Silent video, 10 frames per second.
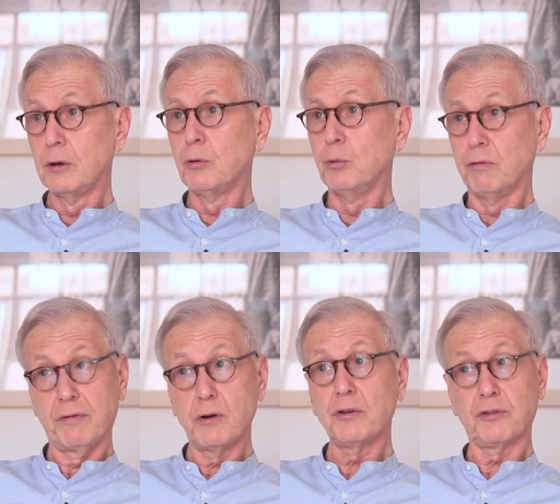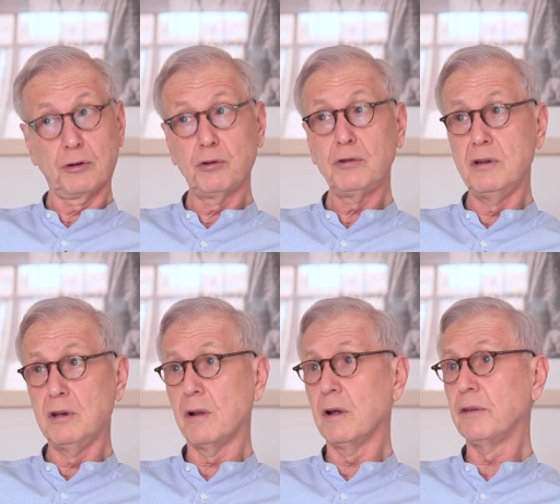will focus a good
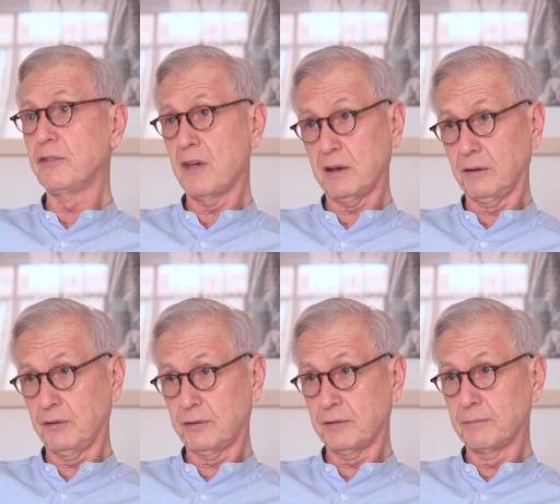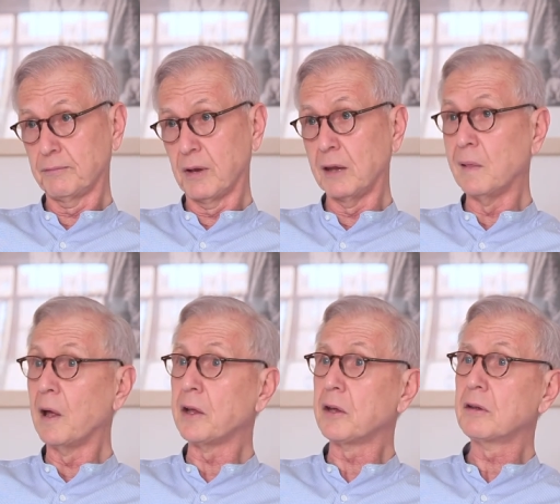deal on sex.
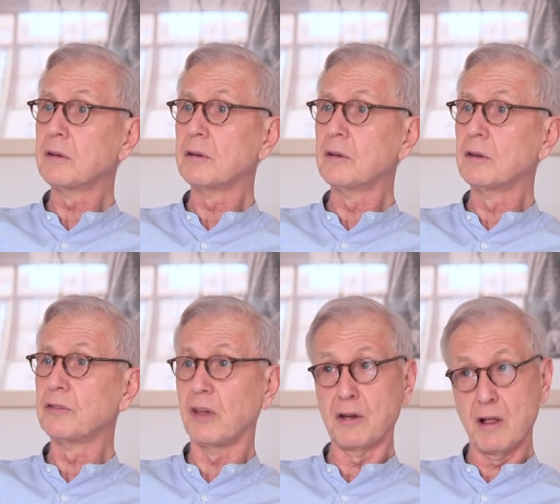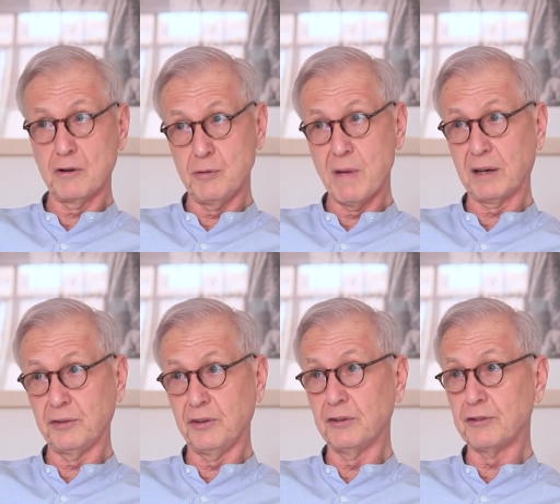Unlike psychology
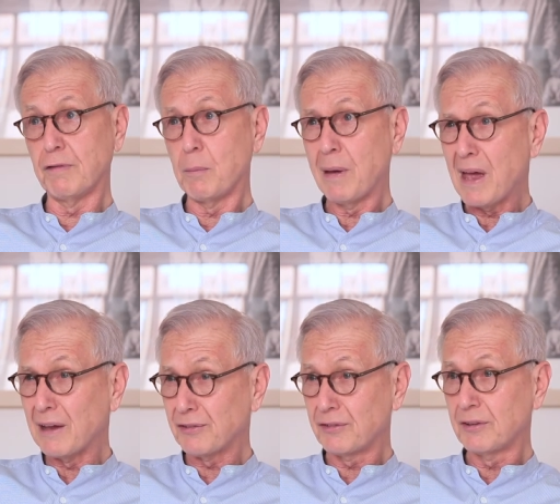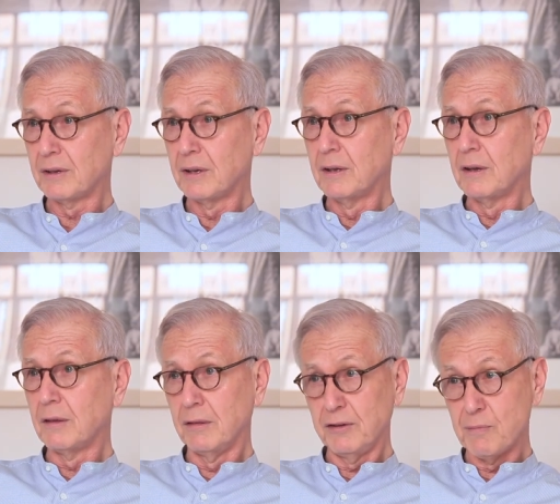magazines of the past,
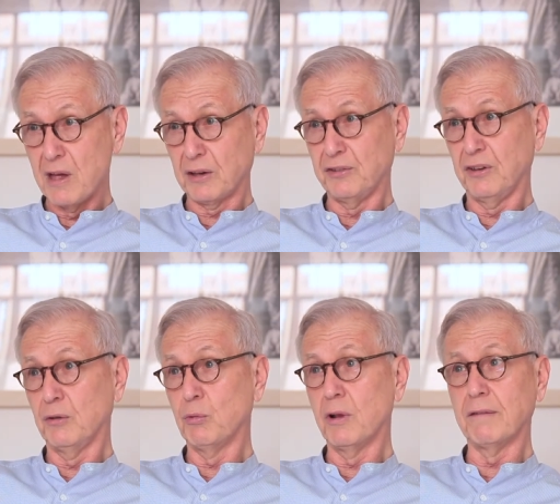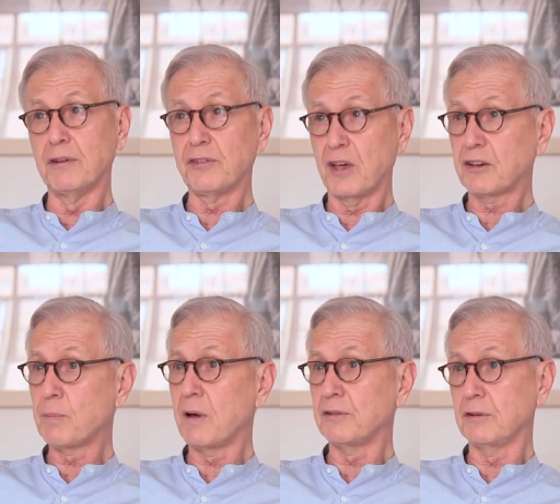this magazine will have a
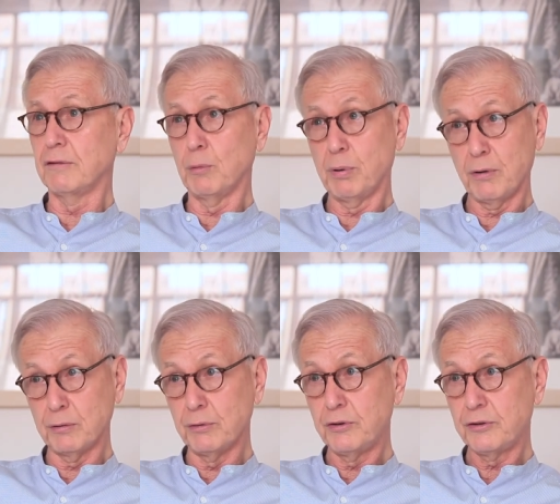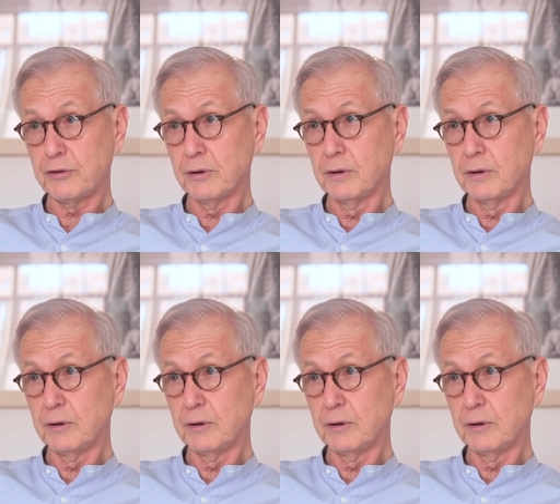sex-positive approach.